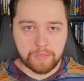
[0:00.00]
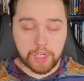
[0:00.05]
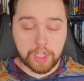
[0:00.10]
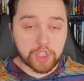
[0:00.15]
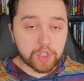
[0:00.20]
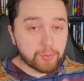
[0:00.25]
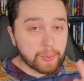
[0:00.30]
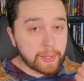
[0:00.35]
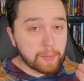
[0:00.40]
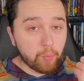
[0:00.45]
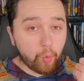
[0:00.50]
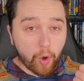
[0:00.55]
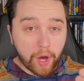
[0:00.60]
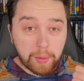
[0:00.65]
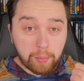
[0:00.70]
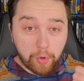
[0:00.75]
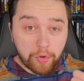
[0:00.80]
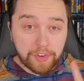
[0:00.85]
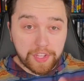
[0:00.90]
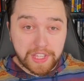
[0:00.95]
There's been
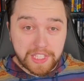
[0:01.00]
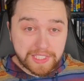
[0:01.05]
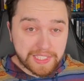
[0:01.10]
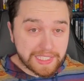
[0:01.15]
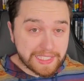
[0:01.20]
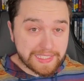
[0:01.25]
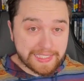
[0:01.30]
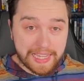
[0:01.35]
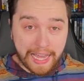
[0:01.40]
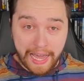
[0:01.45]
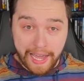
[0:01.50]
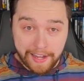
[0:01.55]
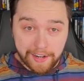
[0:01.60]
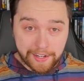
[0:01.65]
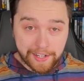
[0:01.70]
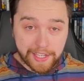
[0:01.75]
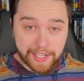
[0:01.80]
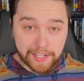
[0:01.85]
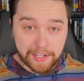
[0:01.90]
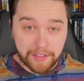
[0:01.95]
one movie this entire
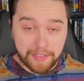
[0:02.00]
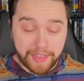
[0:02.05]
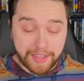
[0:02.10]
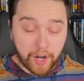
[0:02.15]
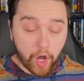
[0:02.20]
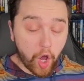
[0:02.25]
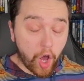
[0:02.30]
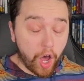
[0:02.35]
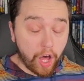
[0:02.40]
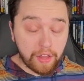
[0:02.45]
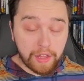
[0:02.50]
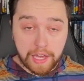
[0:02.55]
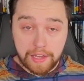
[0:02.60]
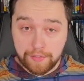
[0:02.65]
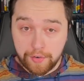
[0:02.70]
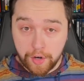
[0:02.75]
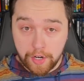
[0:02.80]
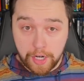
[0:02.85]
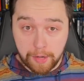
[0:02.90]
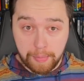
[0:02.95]
year that all I've
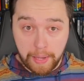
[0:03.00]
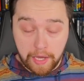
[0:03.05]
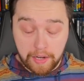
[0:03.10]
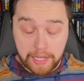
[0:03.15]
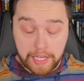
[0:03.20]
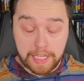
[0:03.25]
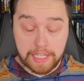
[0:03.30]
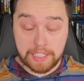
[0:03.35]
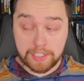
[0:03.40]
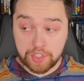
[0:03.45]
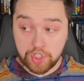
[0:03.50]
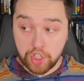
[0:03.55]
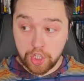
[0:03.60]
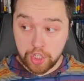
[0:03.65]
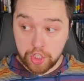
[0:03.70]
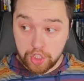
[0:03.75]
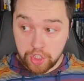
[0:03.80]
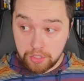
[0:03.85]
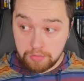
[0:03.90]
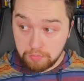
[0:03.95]
heard about is
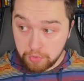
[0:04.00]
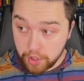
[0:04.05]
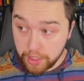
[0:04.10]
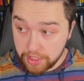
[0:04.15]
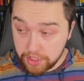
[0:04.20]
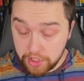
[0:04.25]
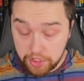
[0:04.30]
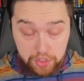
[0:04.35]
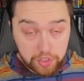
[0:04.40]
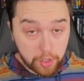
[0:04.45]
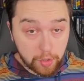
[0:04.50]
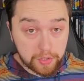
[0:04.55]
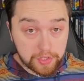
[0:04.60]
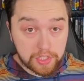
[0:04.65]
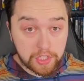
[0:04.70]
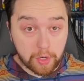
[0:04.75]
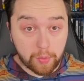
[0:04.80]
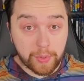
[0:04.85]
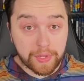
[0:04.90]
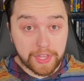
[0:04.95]
Kristen Stewart's
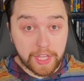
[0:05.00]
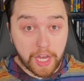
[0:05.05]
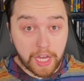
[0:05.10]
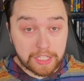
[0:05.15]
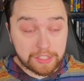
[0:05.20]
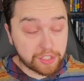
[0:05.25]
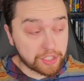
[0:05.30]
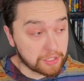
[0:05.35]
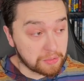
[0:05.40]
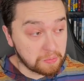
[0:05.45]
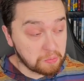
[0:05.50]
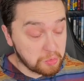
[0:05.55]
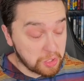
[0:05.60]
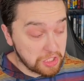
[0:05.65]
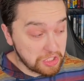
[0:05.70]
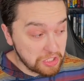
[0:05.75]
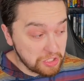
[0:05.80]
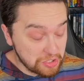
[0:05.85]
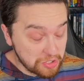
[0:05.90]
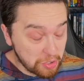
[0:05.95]
gonna win the Oscar.
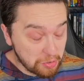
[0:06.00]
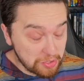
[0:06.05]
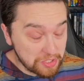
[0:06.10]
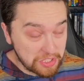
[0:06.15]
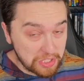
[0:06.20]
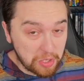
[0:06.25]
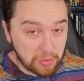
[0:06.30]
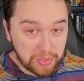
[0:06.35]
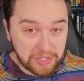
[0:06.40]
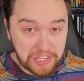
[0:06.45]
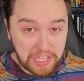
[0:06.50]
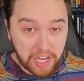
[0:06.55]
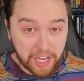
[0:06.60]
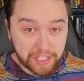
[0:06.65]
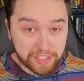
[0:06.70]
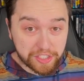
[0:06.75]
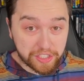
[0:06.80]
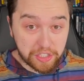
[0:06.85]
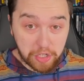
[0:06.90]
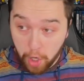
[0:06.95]
Kristen Stewart's gonna win the
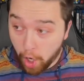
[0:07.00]
Oscar.